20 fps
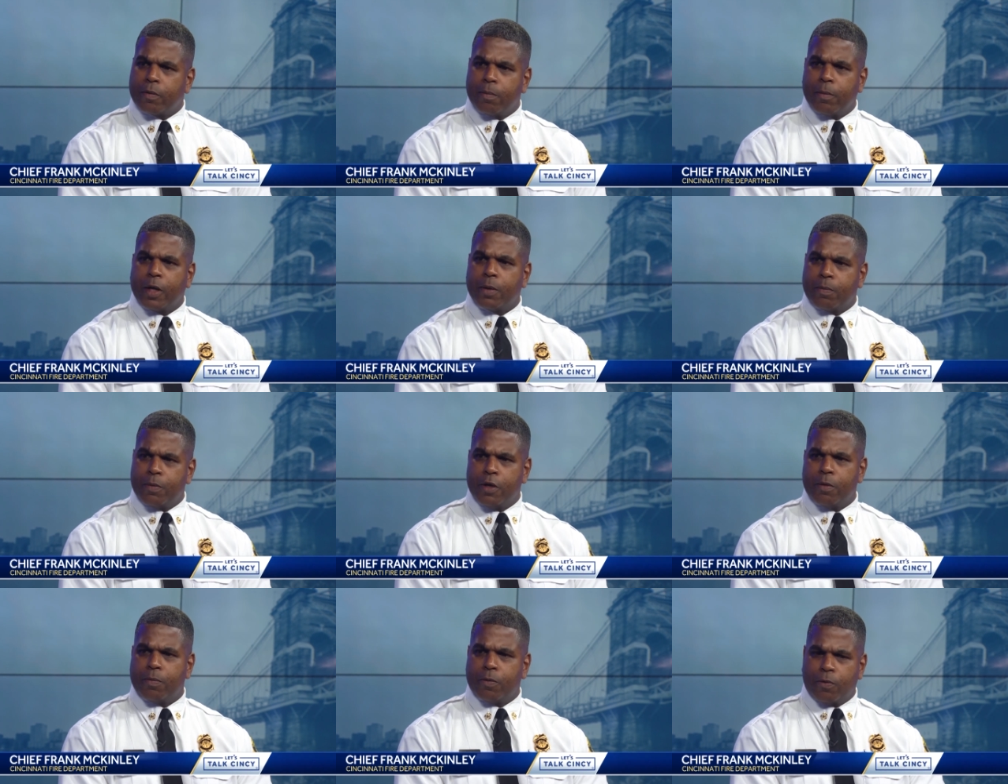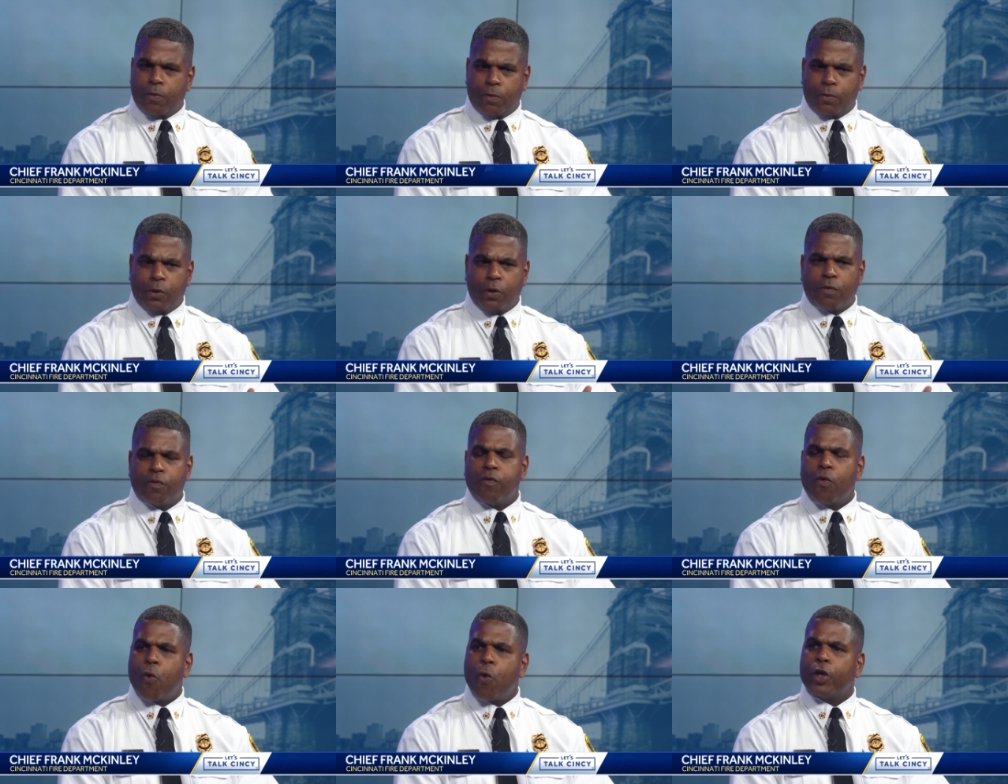make people
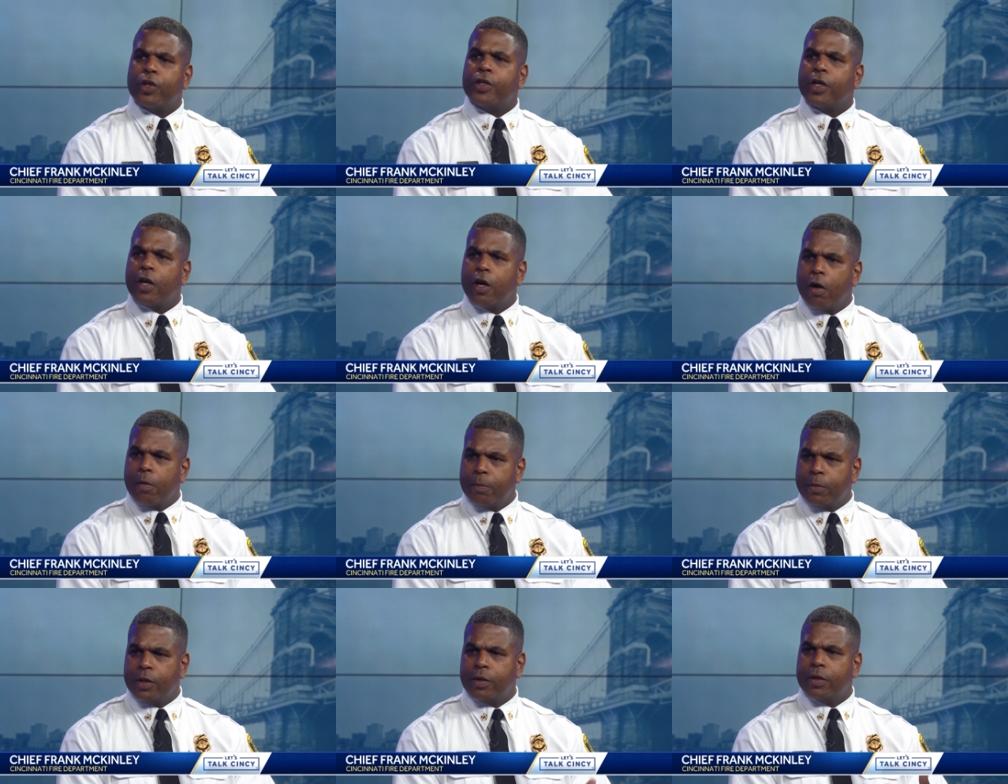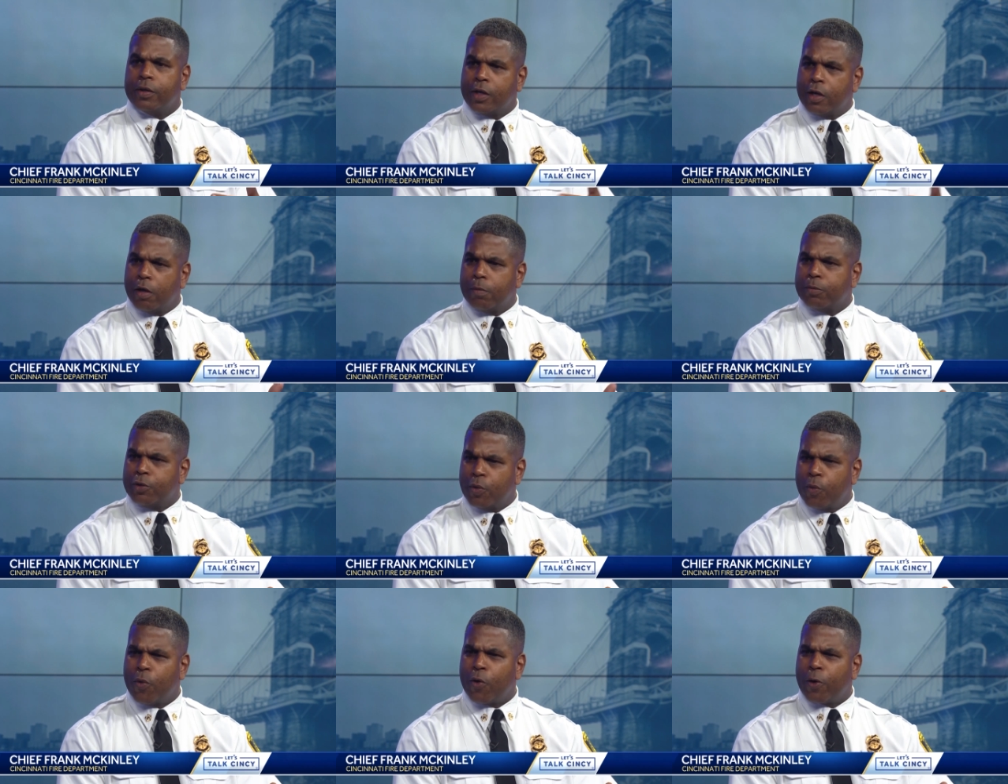look forward to come come
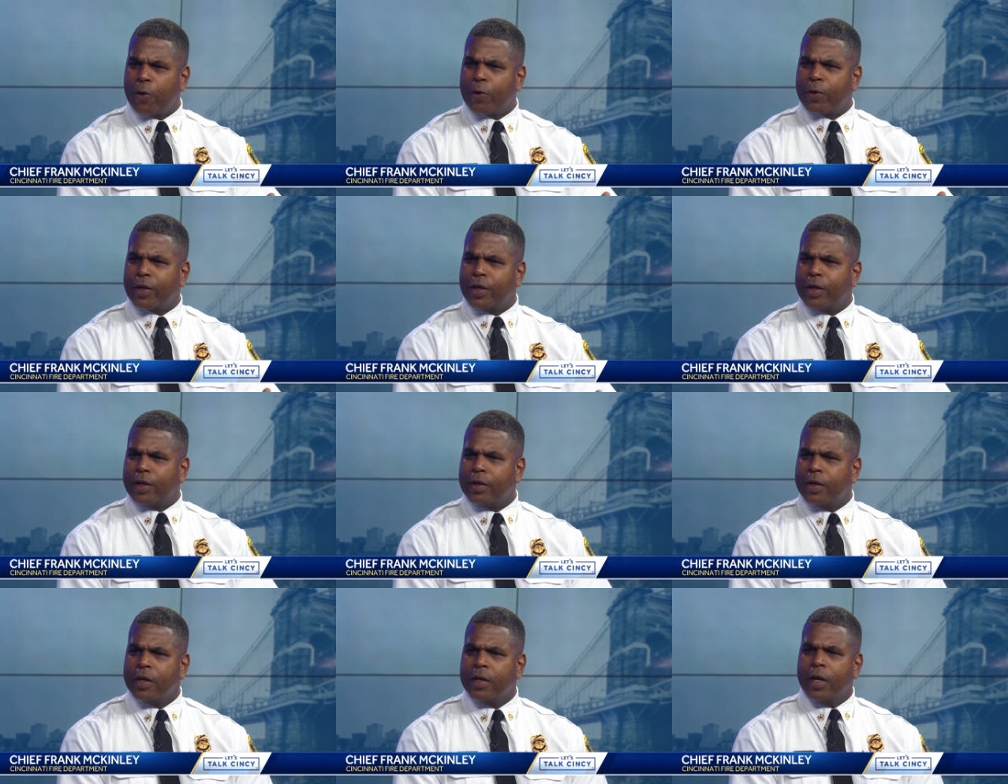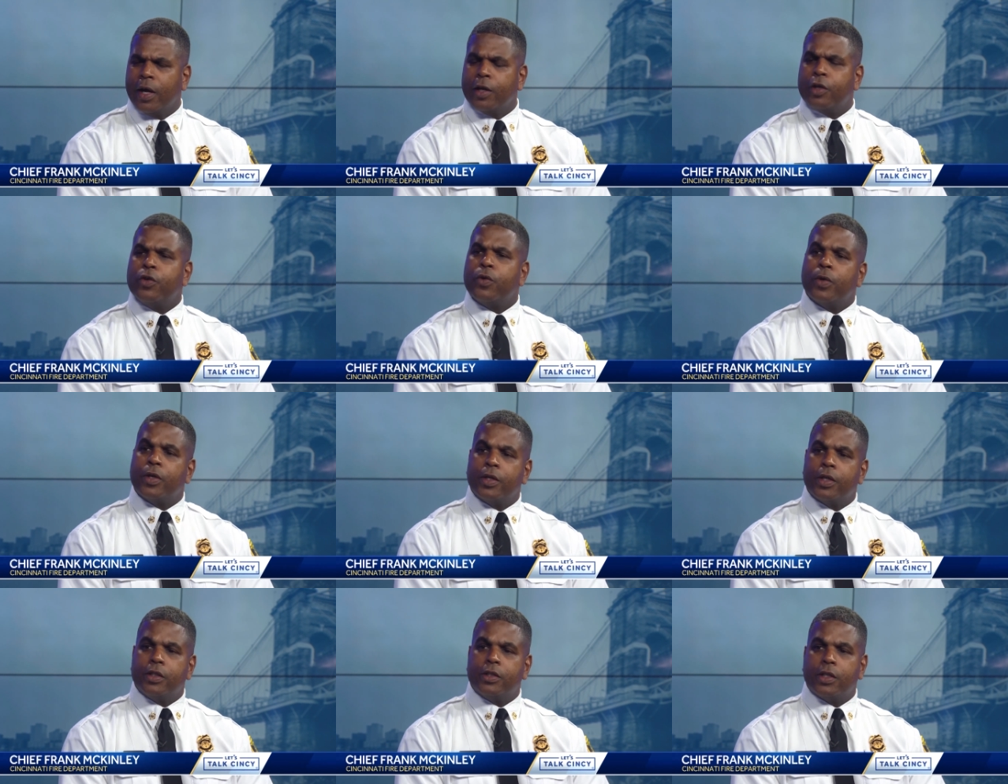to work and, and do
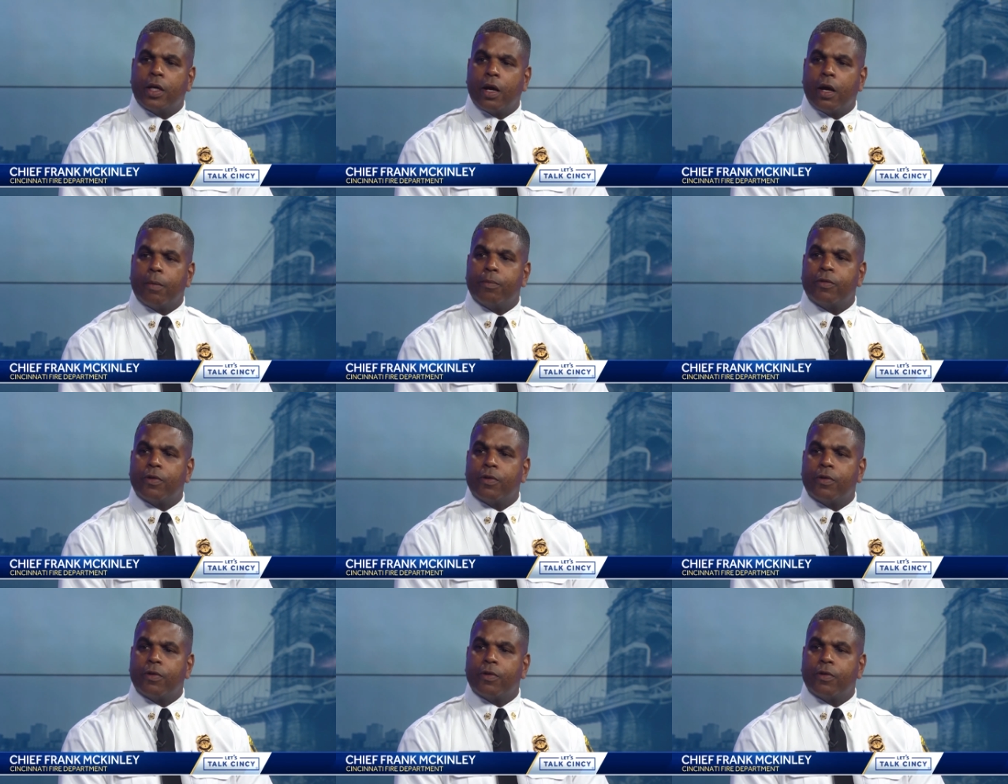a good job.